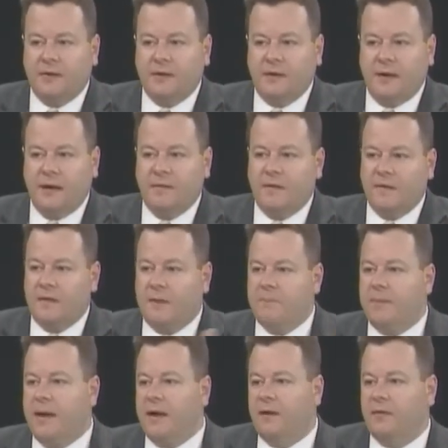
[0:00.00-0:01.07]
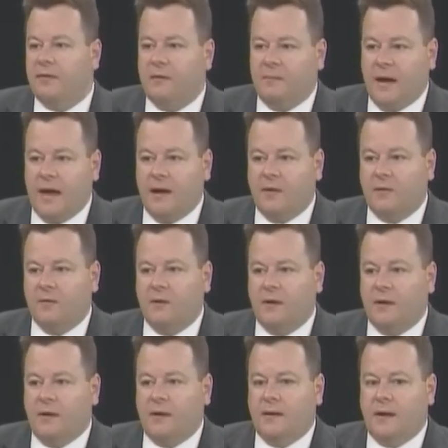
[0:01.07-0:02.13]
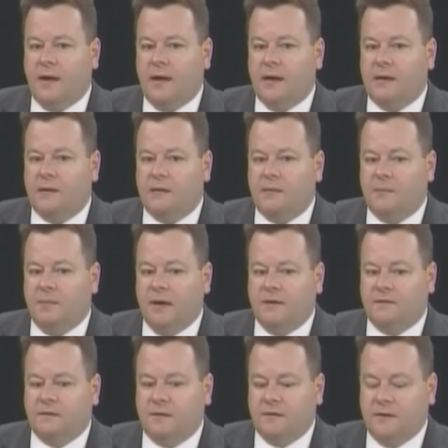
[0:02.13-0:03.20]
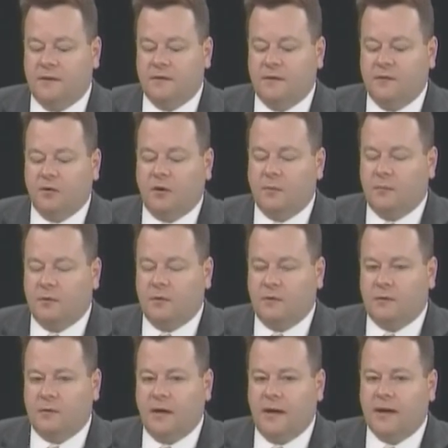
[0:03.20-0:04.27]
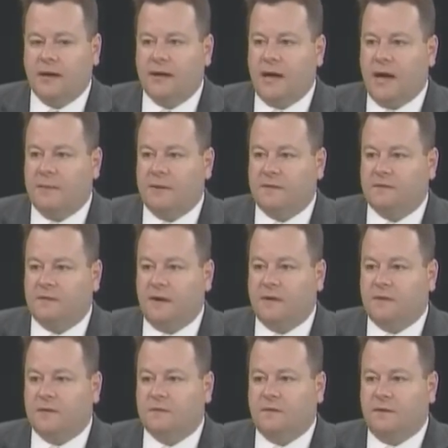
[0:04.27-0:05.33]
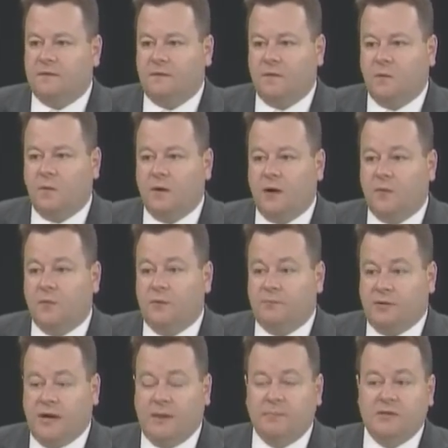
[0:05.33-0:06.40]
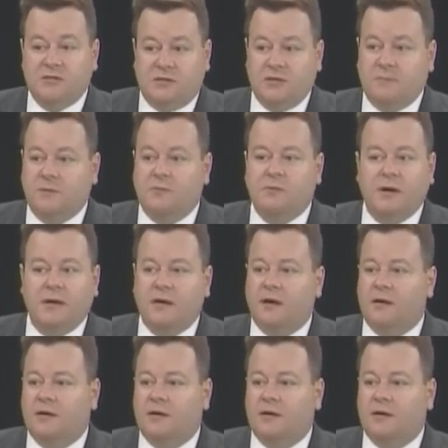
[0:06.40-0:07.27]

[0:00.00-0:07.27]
and then they bail them out, and basically the normal economic cycle doesn't work. We probably should be running on